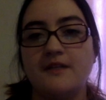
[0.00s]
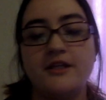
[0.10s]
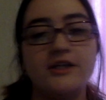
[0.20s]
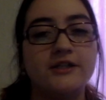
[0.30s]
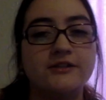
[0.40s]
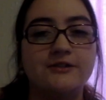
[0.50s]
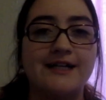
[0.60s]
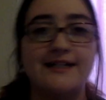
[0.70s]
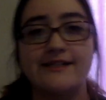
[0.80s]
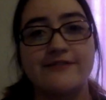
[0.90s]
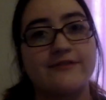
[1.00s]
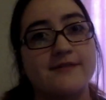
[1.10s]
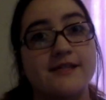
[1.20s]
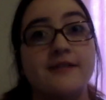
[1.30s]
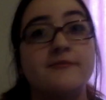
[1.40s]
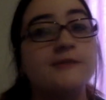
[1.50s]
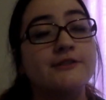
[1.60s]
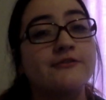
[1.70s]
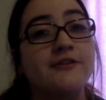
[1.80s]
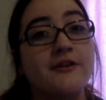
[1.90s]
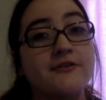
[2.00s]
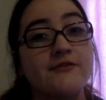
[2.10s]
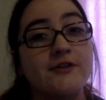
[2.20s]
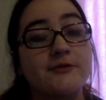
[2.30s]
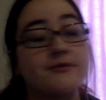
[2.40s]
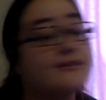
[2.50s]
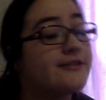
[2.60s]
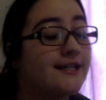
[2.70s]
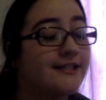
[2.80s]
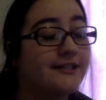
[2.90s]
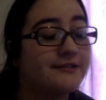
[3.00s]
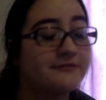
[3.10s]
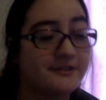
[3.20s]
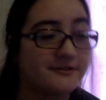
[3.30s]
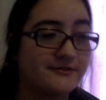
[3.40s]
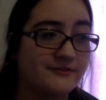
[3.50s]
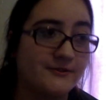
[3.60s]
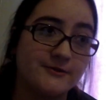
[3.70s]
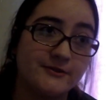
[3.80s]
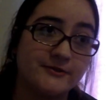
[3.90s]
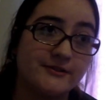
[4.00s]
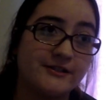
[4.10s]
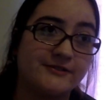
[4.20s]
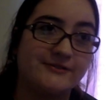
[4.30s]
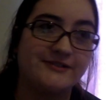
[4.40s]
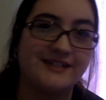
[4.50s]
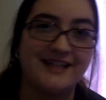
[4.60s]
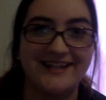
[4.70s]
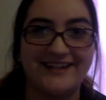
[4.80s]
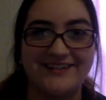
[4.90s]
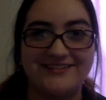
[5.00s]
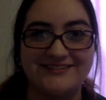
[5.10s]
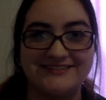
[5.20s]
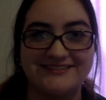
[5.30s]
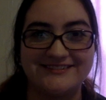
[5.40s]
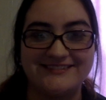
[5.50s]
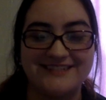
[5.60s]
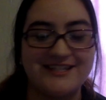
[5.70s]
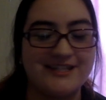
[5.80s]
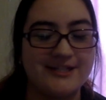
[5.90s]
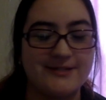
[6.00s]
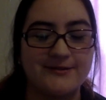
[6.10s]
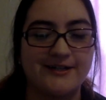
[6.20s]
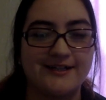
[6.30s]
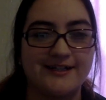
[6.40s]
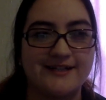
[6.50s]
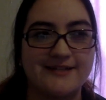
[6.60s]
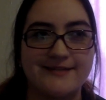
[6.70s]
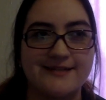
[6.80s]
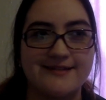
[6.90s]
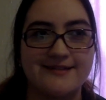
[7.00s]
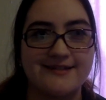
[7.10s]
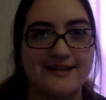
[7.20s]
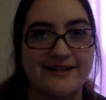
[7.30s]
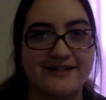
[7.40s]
Yung-hwa is from CNBLUE. For those of you who do not know, for those of you who do know, hello, you are as obsessed as I am.